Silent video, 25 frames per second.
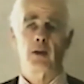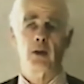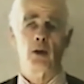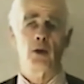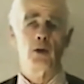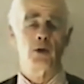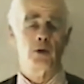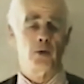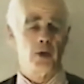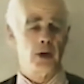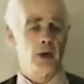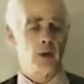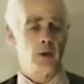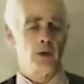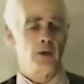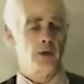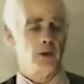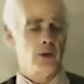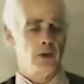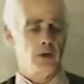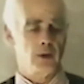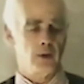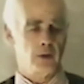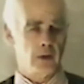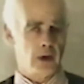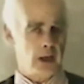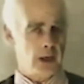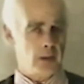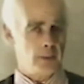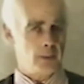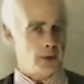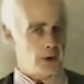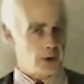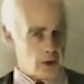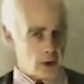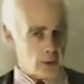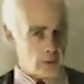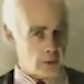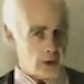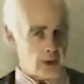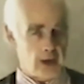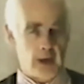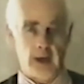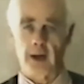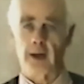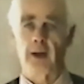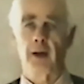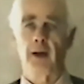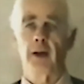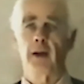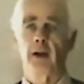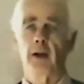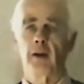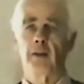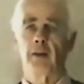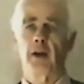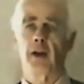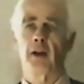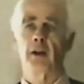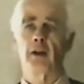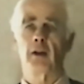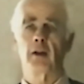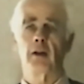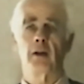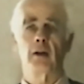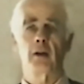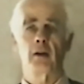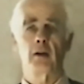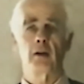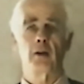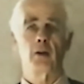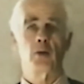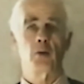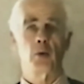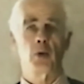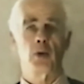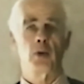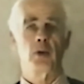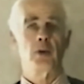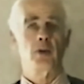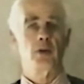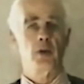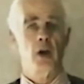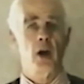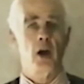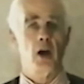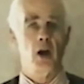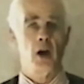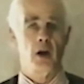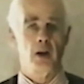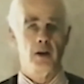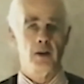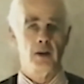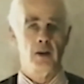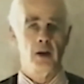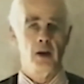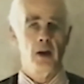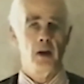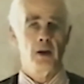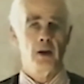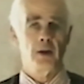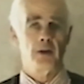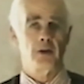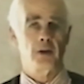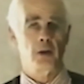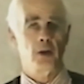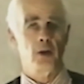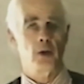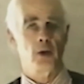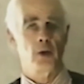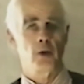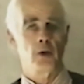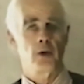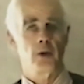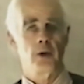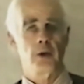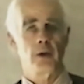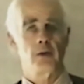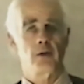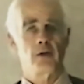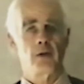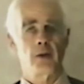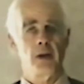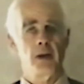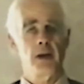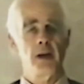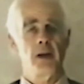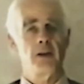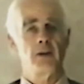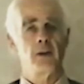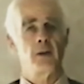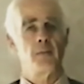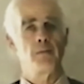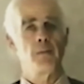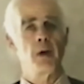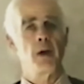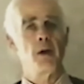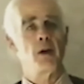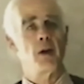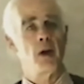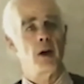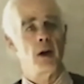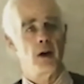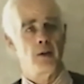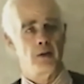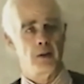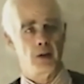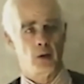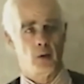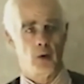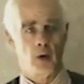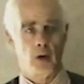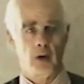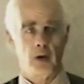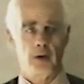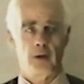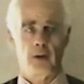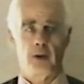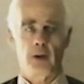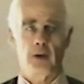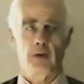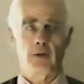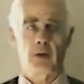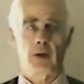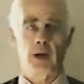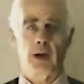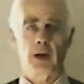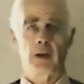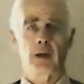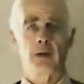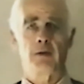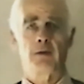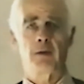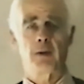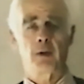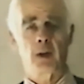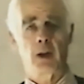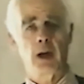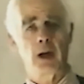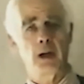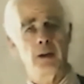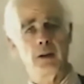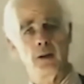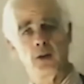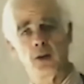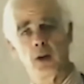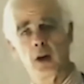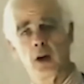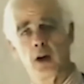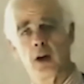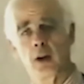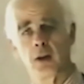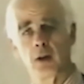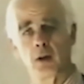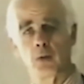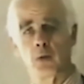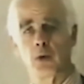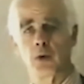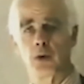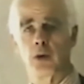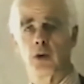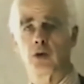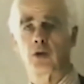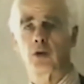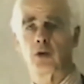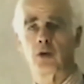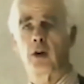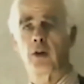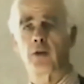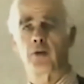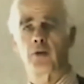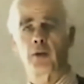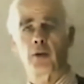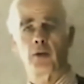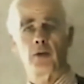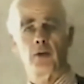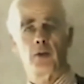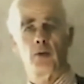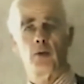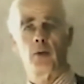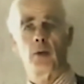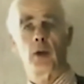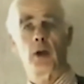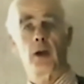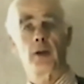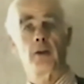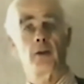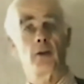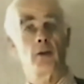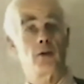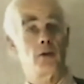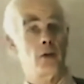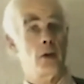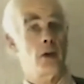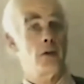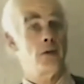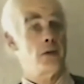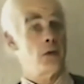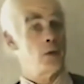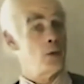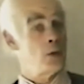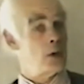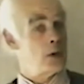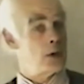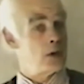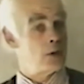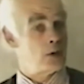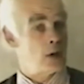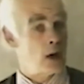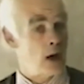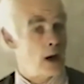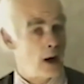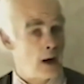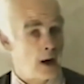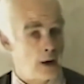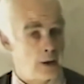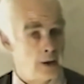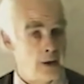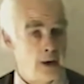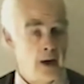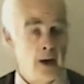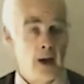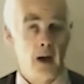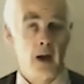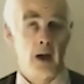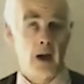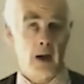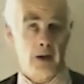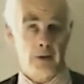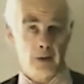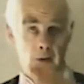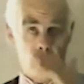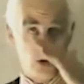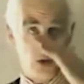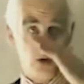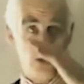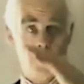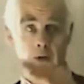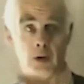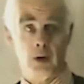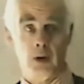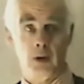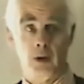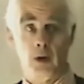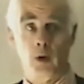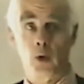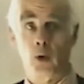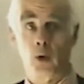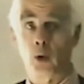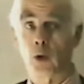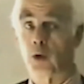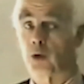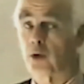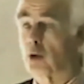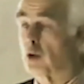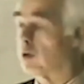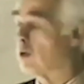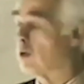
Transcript: those frequencies of light predominate, then the wood is hard. So the tree is a mirror of the quality of light. If the light is hard, the wood is soft. If the light is soft, the wood is hard. And of course, there are all